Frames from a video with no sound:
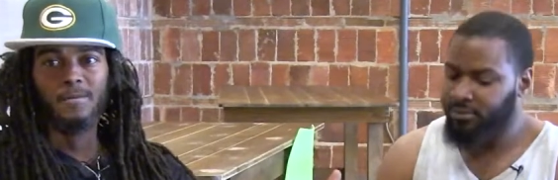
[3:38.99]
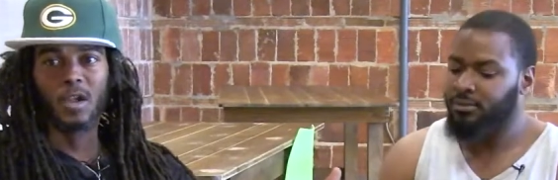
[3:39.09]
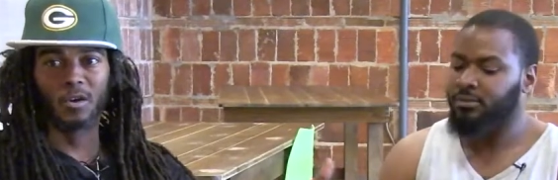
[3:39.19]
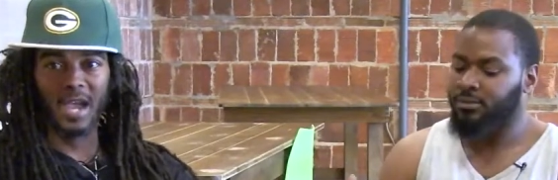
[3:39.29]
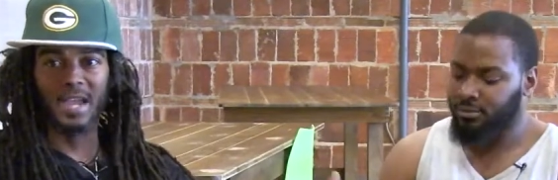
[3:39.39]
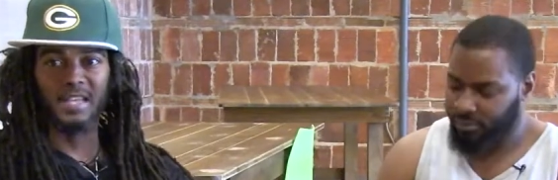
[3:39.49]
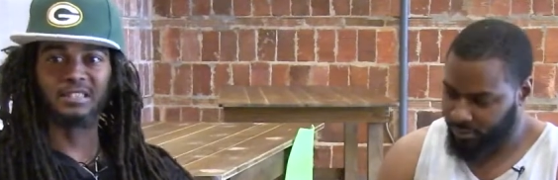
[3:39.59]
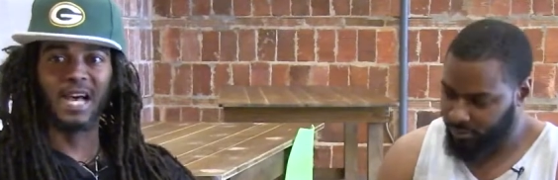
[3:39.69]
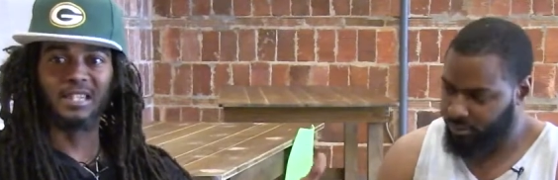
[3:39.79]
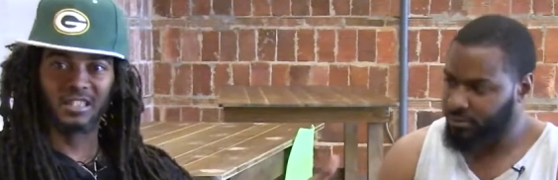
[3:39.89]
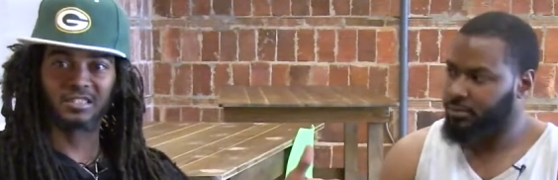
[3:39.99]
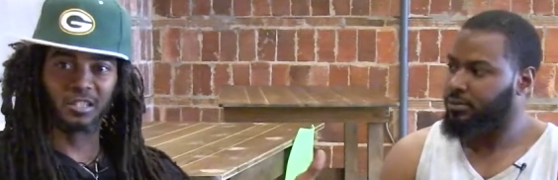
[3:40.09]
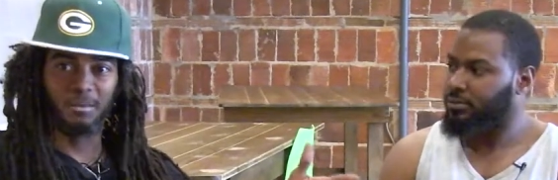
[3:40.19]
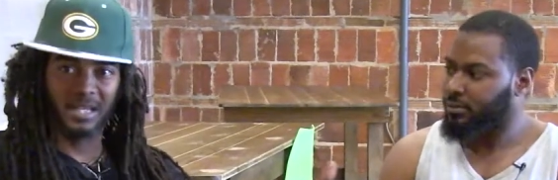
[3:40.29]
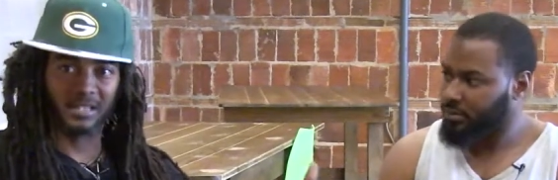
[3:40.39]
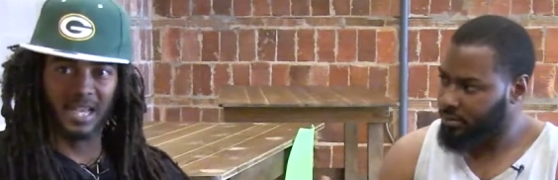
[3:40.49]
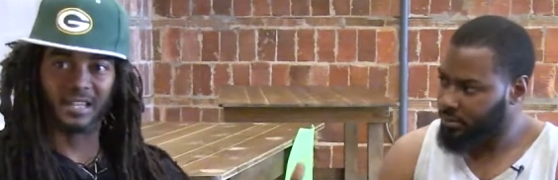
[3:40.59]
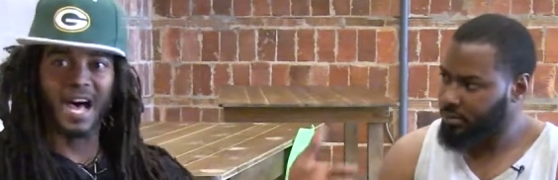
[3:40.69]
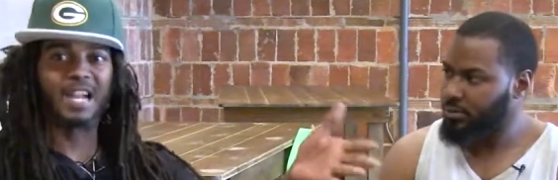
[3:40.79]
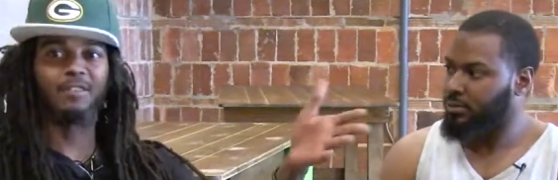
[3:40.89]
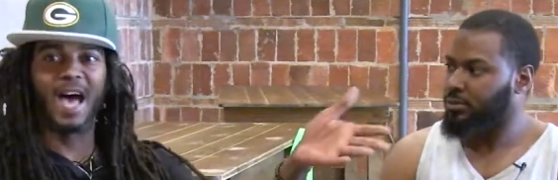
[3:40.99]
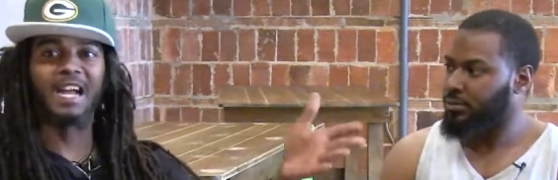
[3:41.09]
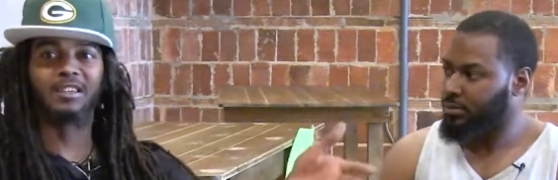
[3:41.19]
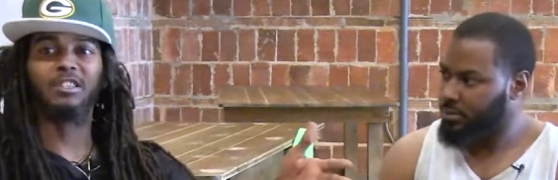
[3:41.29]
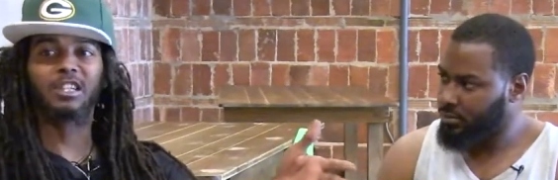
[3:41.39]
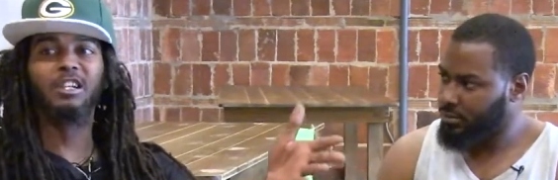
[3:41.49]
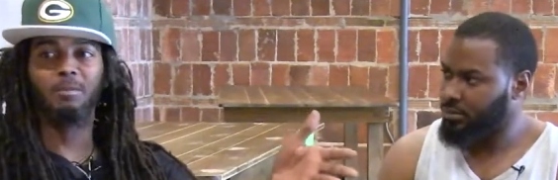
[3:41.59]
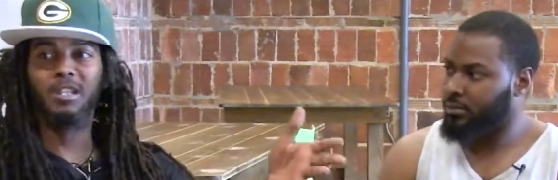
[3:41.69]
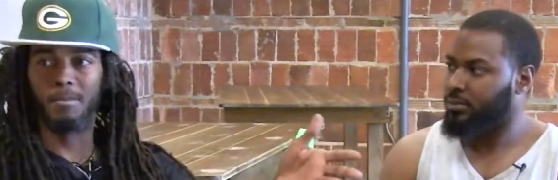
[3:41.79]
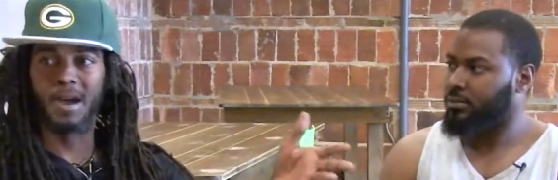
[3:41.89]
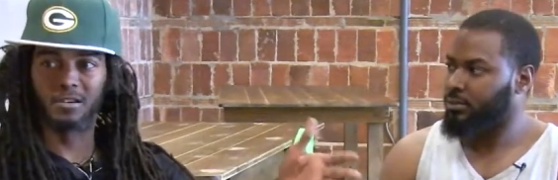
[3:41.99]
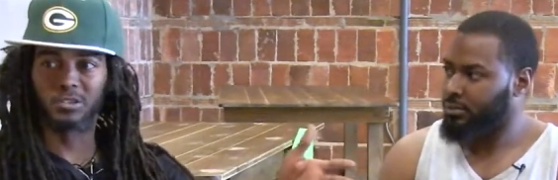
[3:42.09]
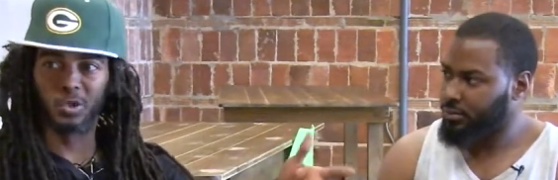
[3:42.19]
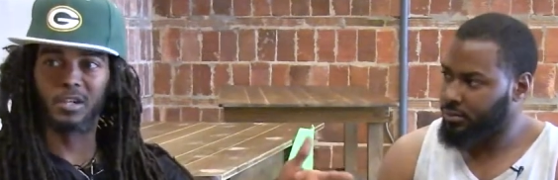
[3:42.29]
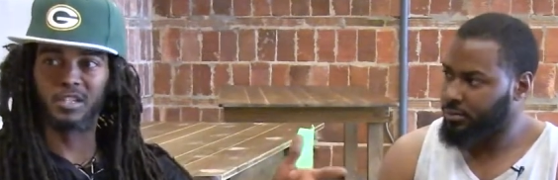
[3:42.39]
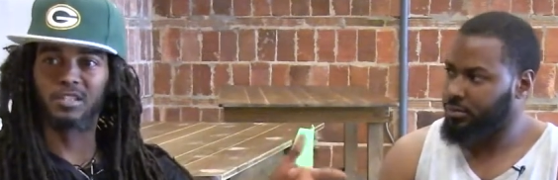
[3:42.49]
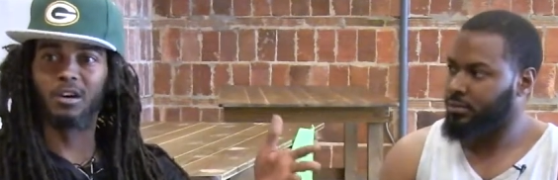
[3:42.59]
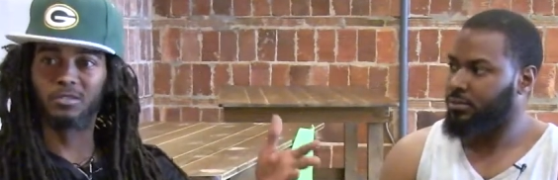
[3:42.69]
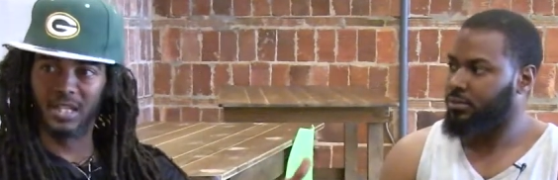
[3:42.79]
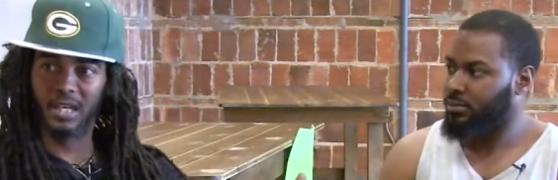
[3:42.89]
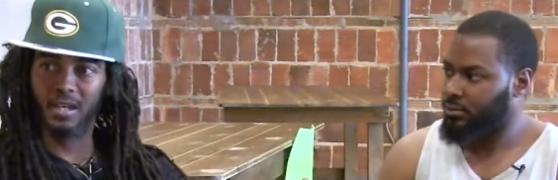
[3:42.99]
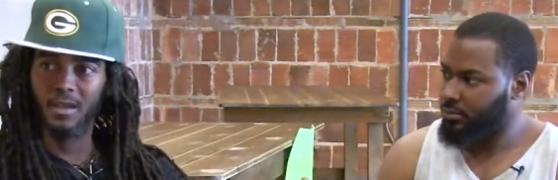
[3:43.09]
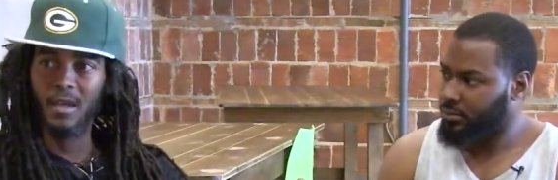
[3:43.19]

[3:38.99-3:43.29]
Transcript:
Speaker 1: Okay, it's not just a me thing. A lot of activists could be the Michael Jordan of this whole thing.